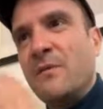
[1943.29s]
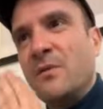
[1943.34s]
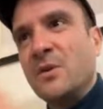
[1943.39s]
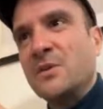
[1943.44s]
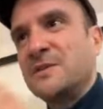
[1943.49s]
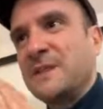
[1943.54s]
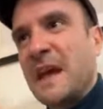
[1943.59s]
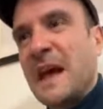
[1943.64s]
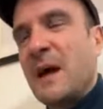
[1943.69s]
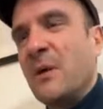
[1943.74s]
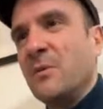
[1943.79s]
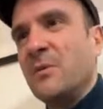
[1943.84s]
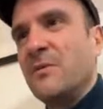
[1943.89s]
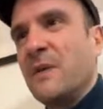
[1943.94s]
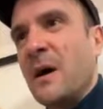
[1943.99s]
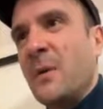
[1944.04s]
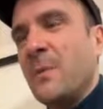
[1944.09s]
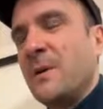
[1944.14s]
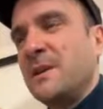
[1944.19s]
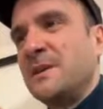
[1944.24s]
lost count of
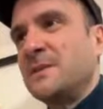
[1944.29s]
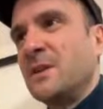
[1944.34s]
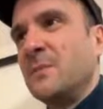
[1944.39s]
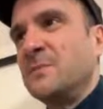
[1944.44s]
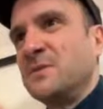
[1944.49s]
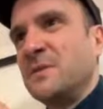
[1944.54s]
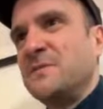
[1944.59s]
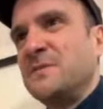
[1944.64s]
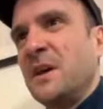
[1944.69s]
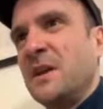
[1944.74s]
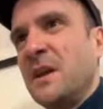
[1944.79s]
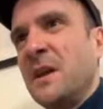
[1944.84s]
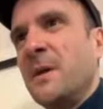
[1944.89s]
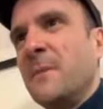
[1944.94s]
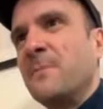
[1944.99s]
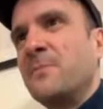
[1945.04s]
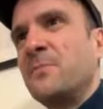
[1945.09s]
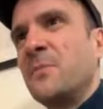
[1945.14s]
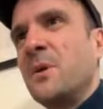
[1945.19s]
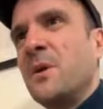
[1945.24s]
how many times I've done
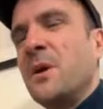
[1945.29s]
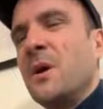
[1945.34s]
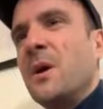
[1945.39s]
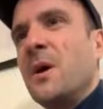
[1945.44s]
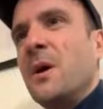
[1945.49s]
it.